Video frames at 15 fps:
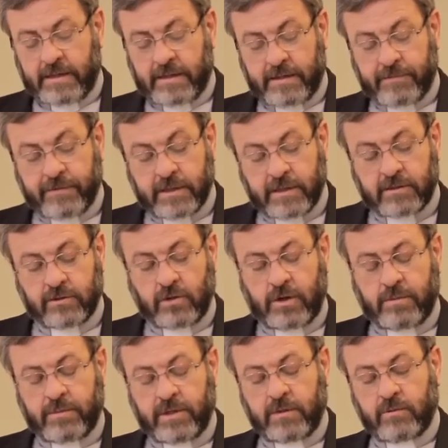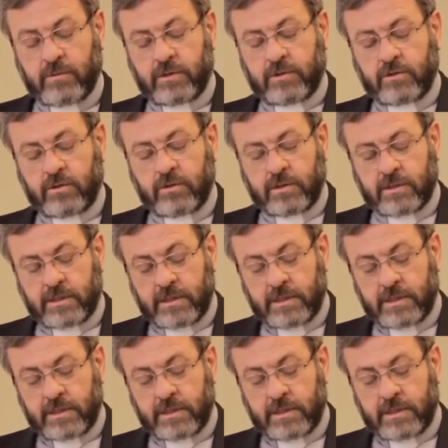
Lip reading: Reverend Tomeh will talk